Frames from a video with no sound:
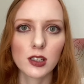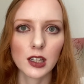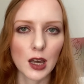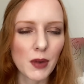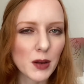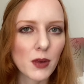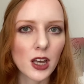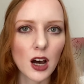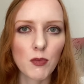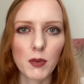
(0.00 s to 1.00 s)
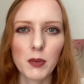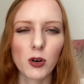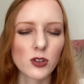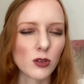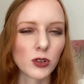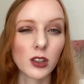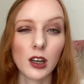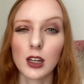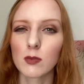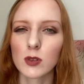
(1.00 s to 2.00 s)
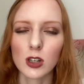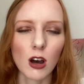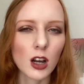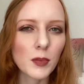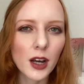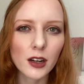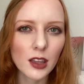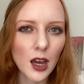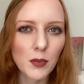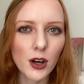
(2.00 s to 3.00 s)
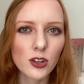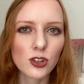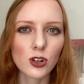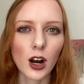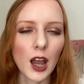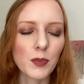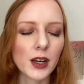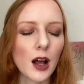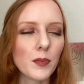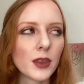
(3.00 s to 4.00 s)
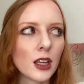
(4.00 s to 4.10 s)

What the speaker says: Like they made makeup, but people didn't really talk about it that much or hype it up.